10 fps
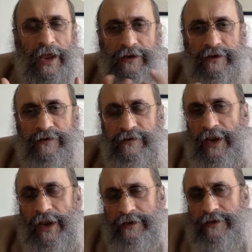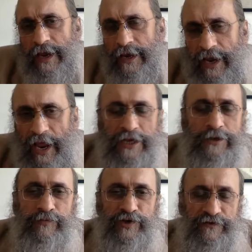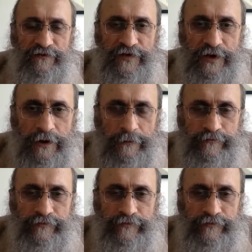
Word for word: and create an atmosphere